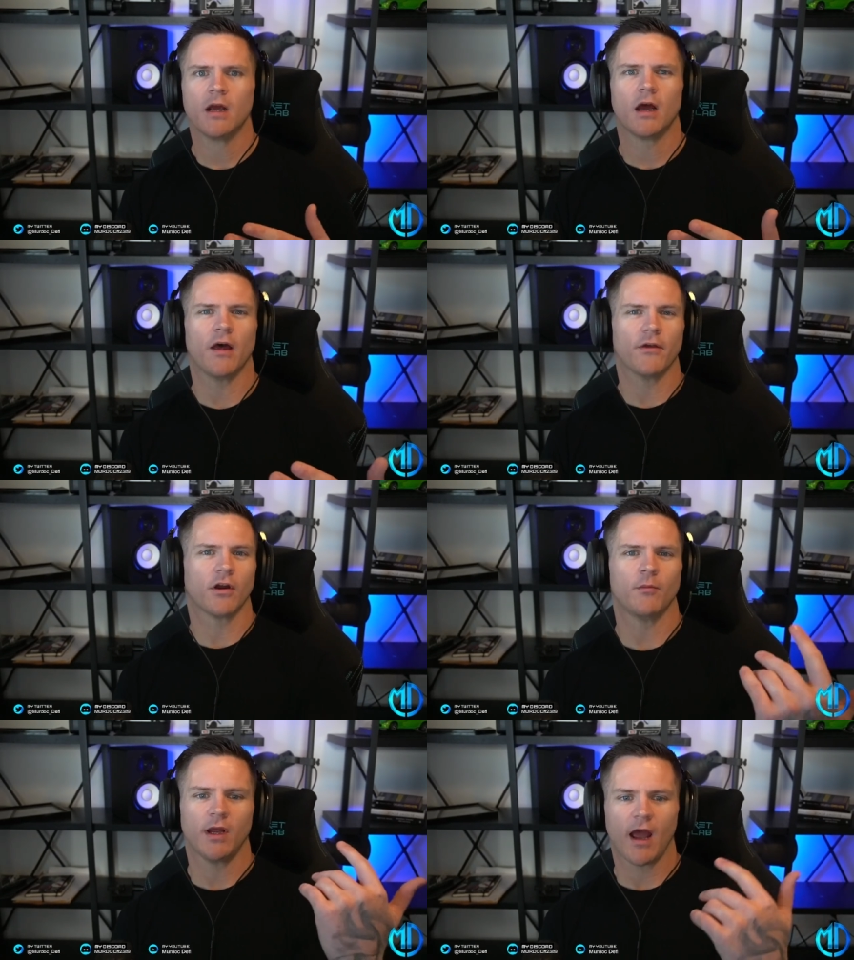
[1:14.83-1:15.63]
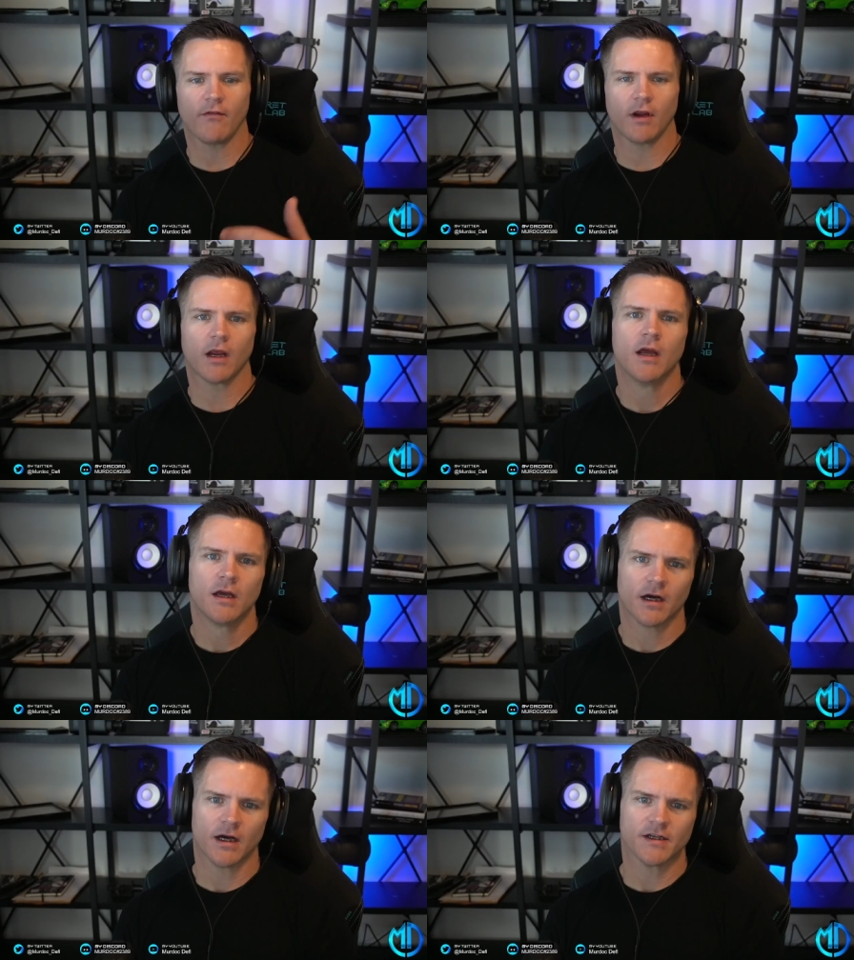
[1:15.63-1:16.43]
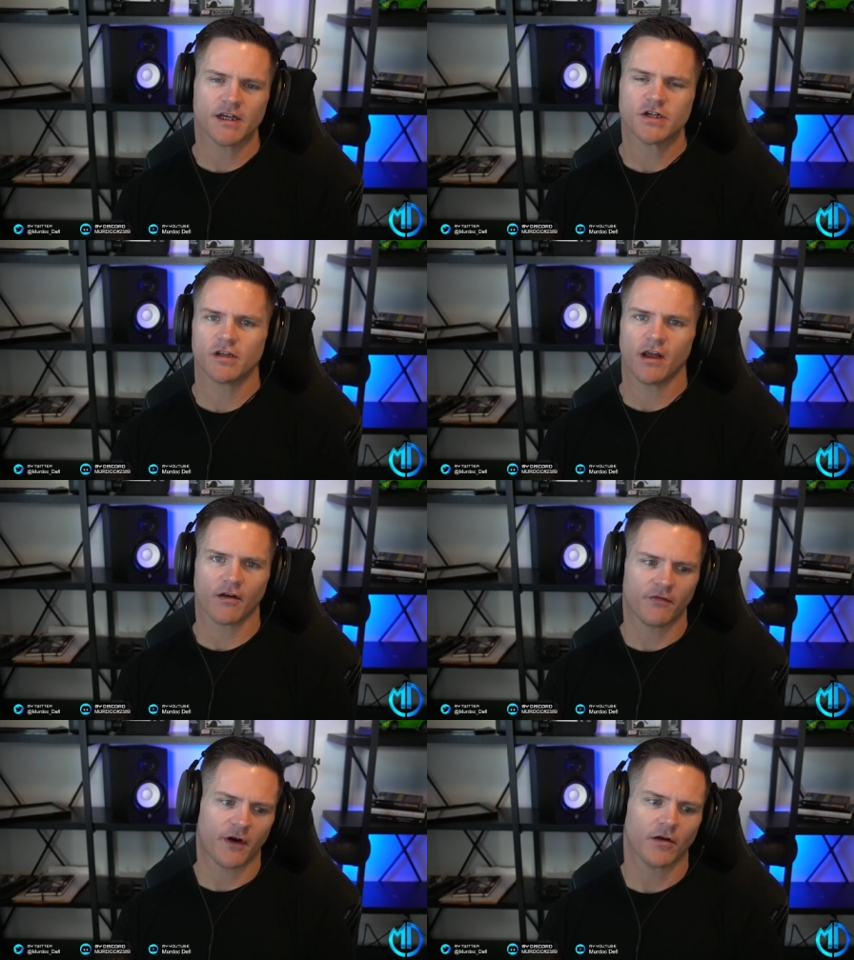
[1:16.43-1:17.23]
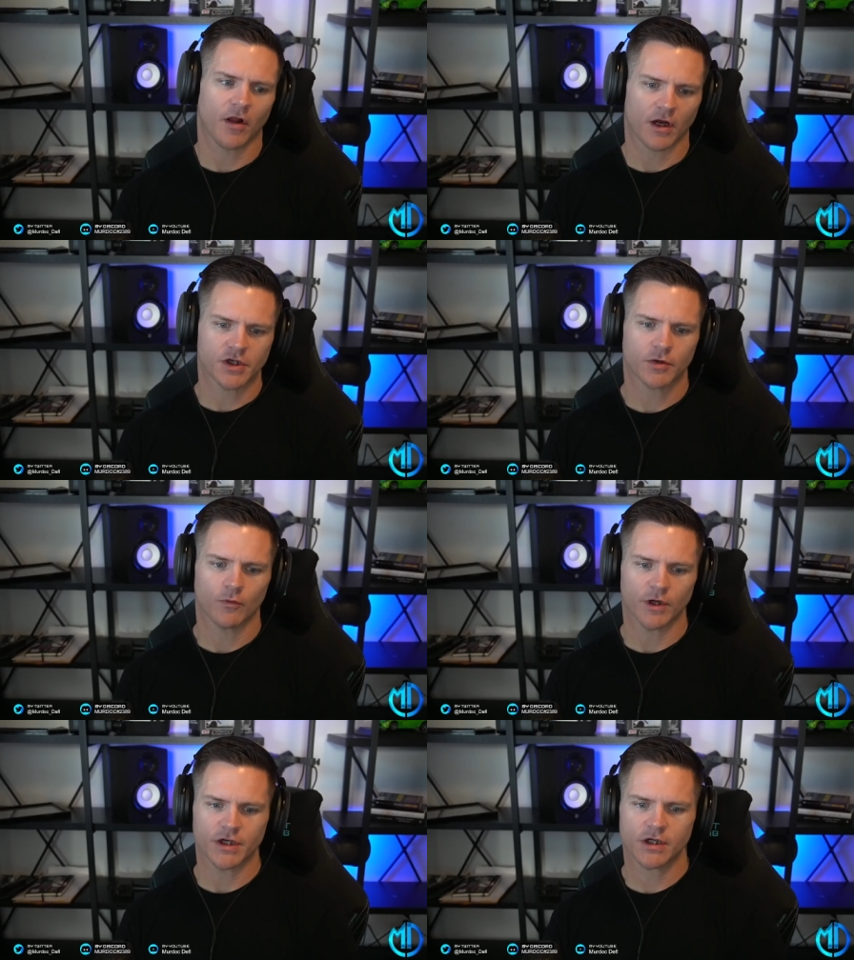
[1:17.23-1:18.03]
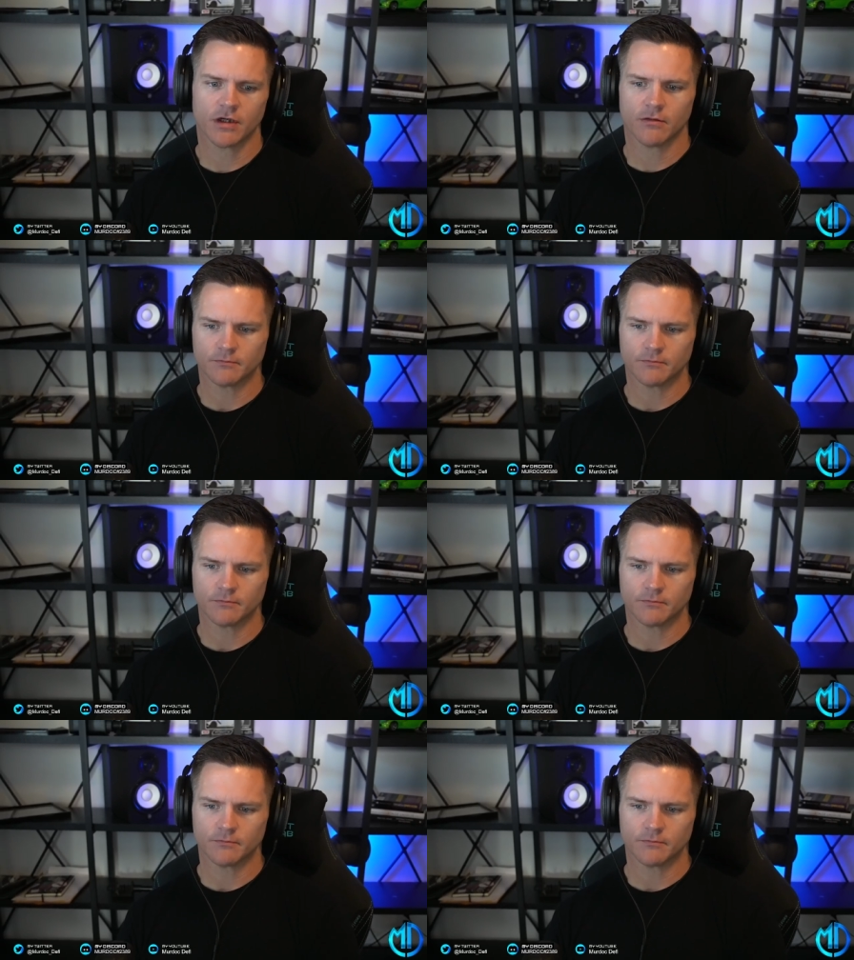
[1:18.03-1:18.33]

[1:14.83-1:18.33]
Uh, they're going to be having uh, essentially like a fair launch, which